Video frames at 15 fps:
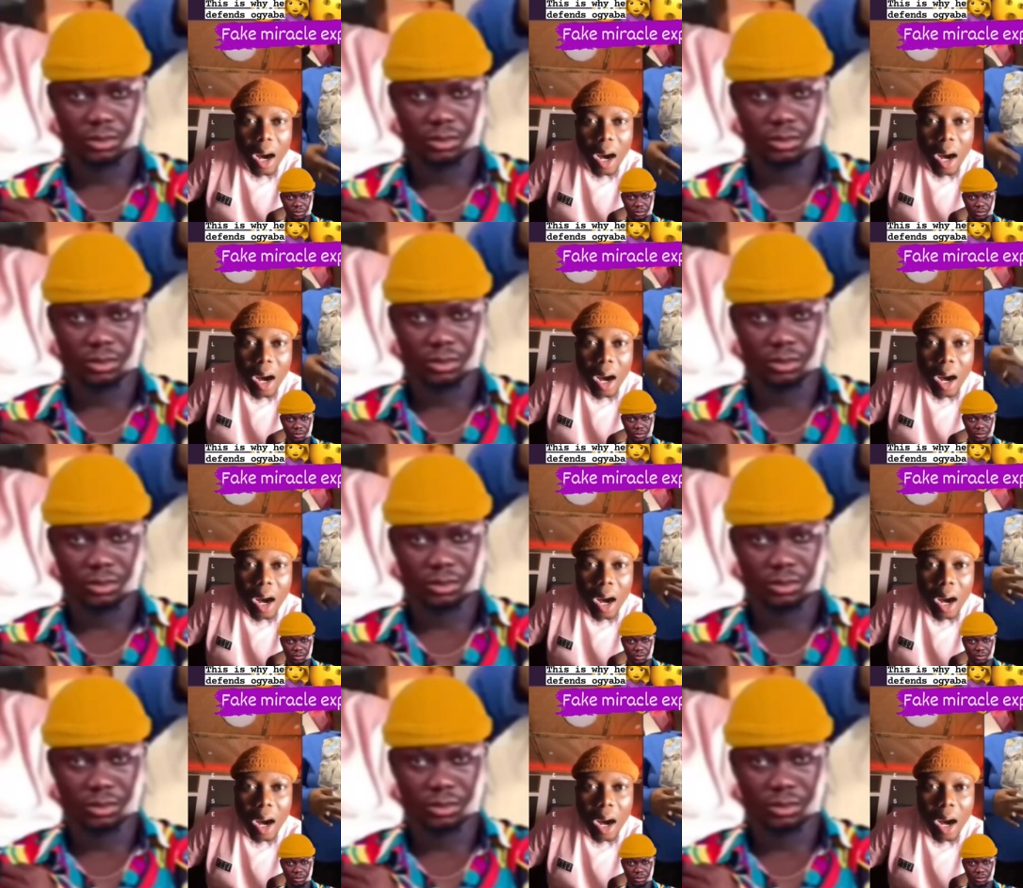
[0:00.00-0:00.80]

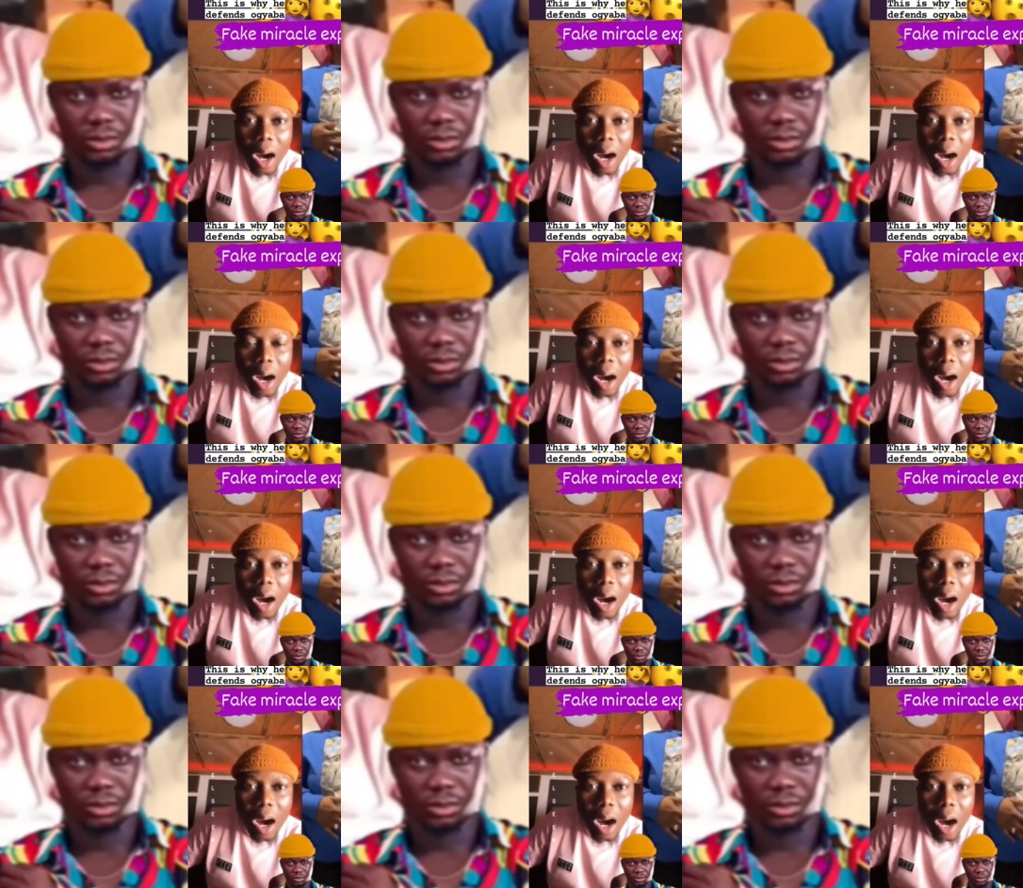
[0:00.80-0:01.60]

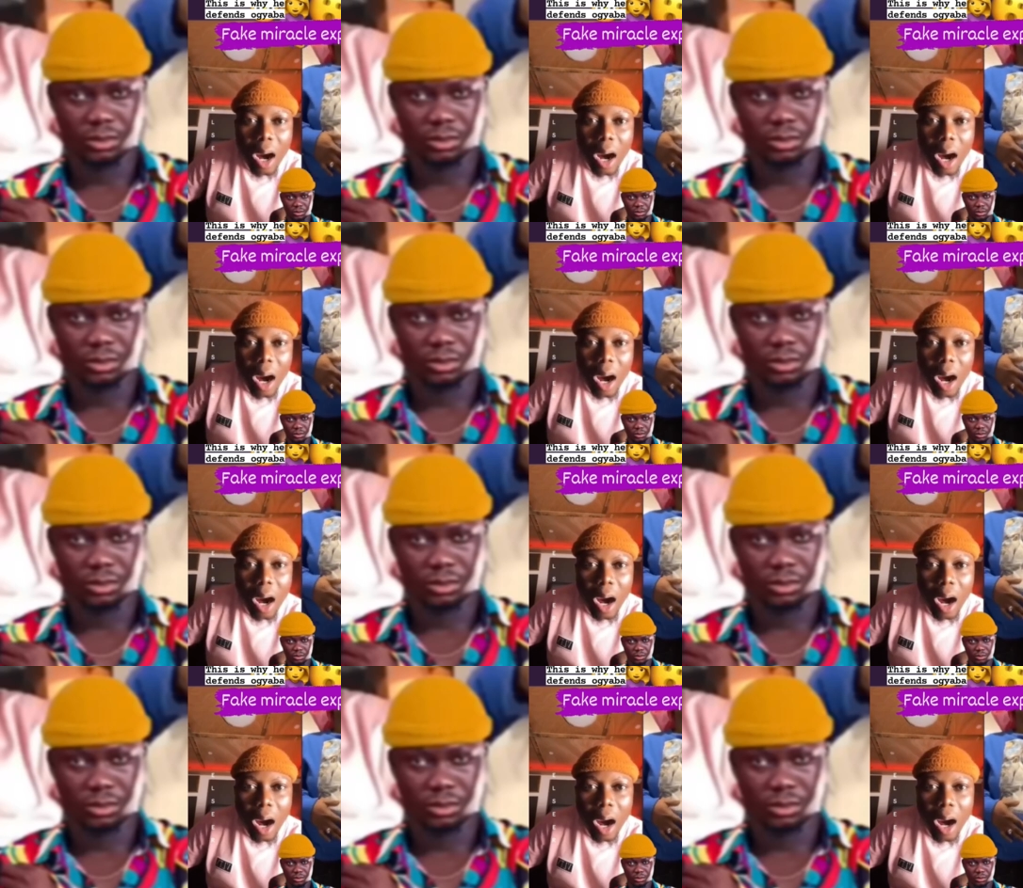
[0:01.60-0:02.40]

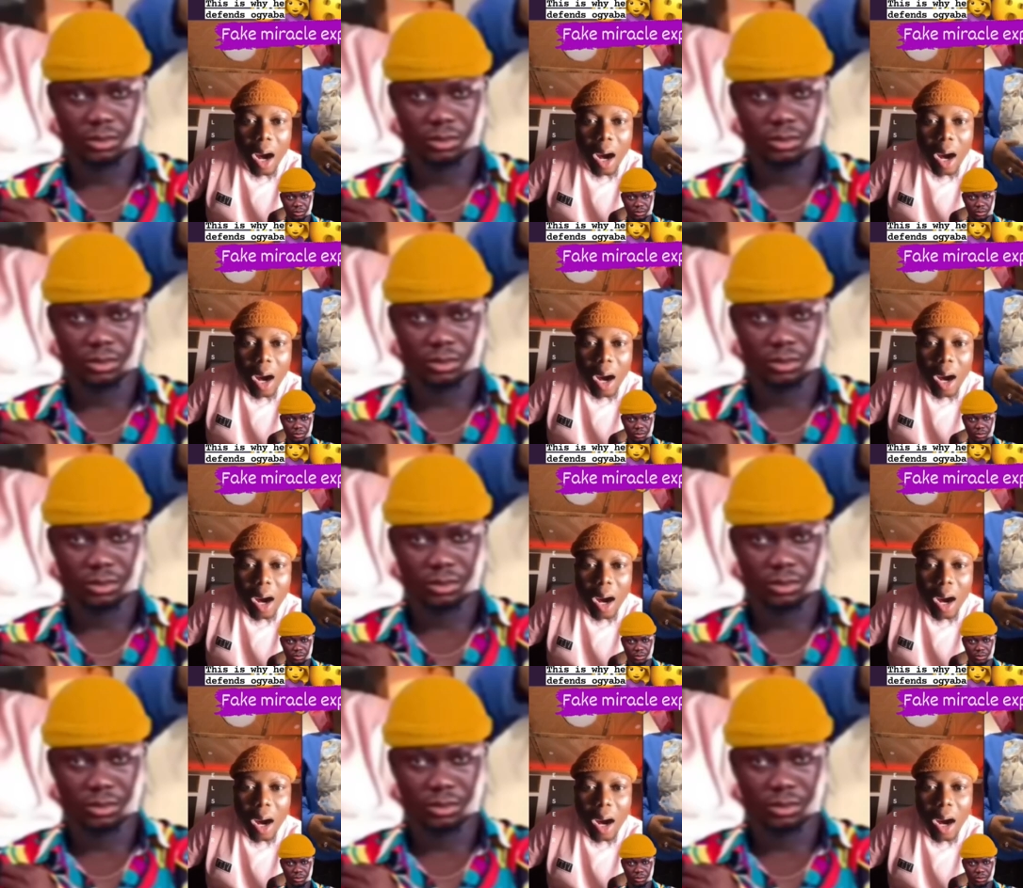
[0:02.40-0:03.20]

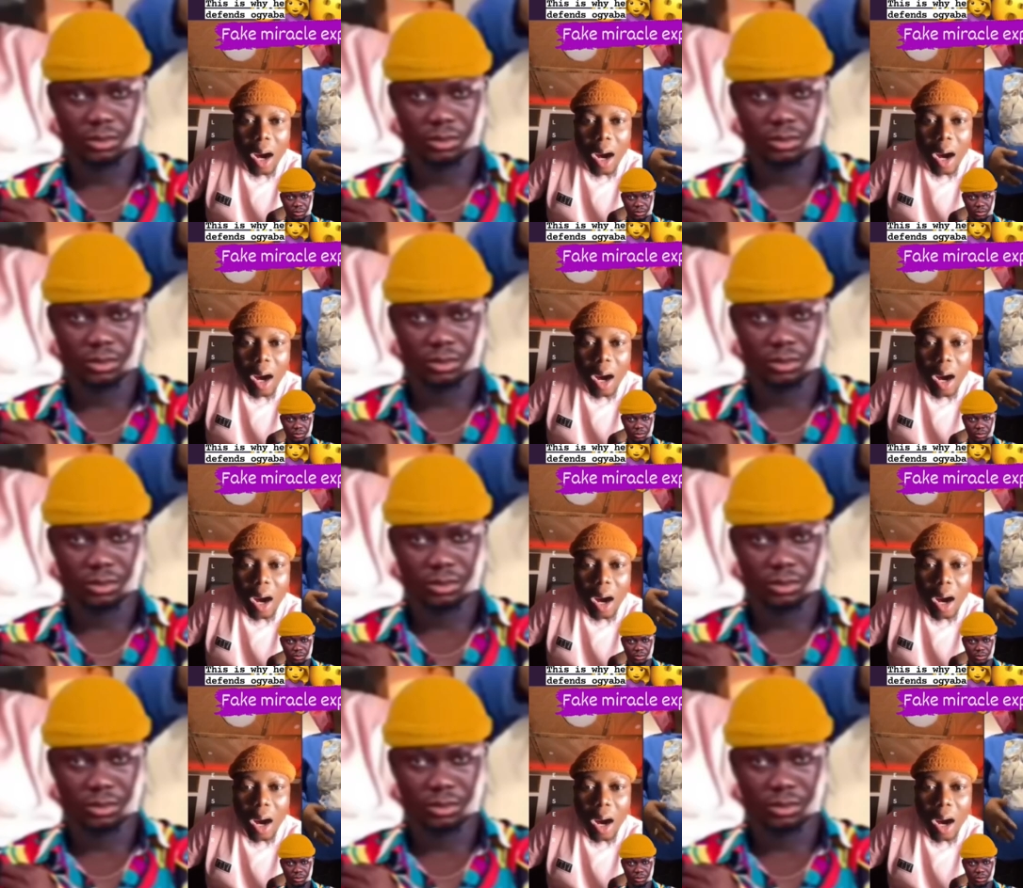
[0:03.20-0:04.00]

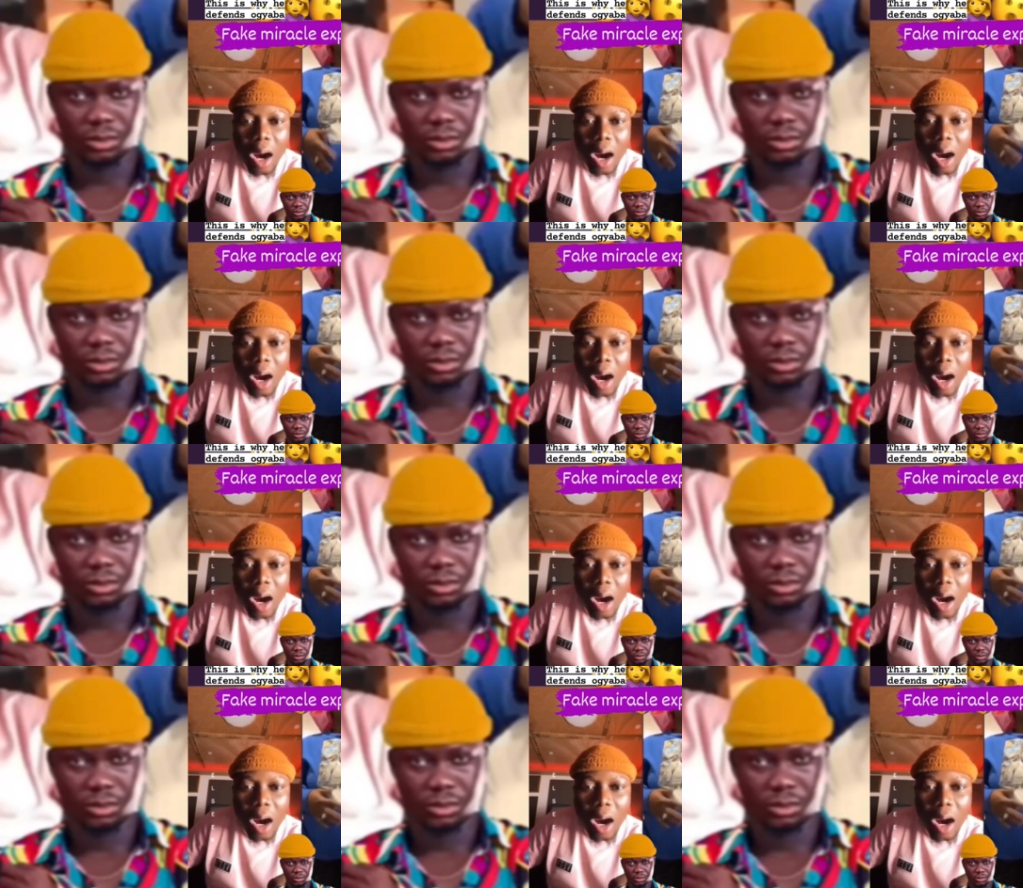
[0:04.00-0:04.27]
Nothing is said.